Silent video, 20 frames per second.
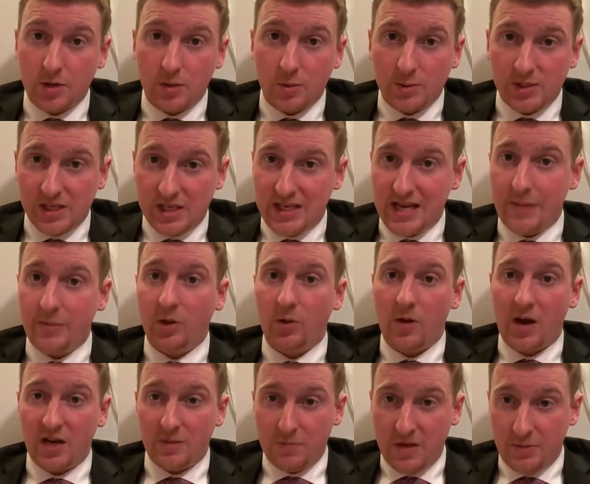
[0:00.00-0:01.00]
It was the
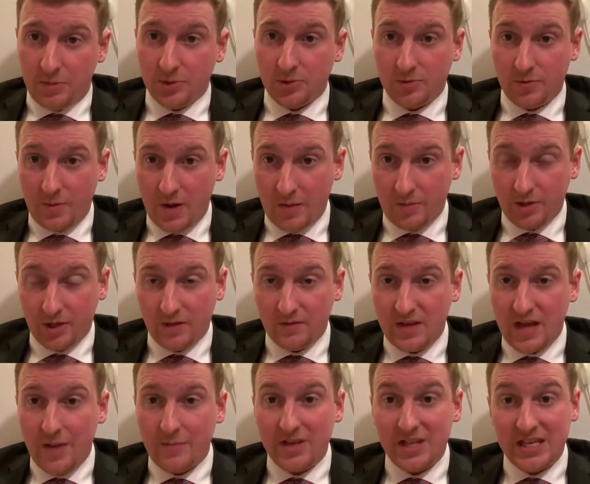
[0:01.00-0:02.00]
Democratic People's Republic of
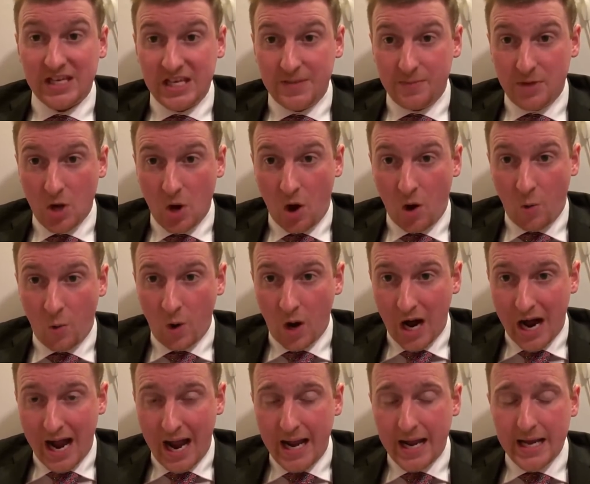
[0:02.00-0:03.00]
Yemen, the
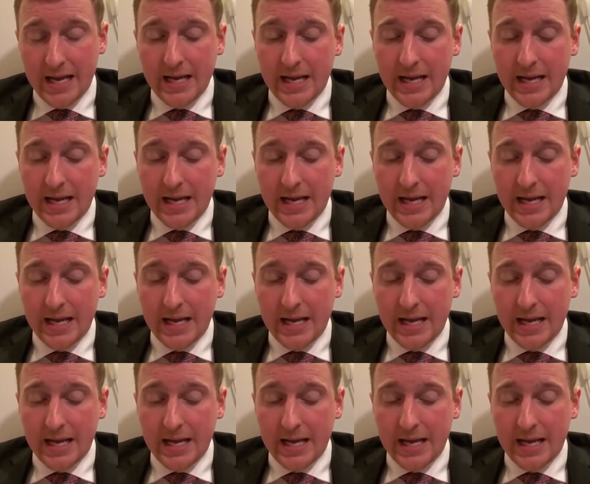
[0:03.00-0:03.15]
DPRY.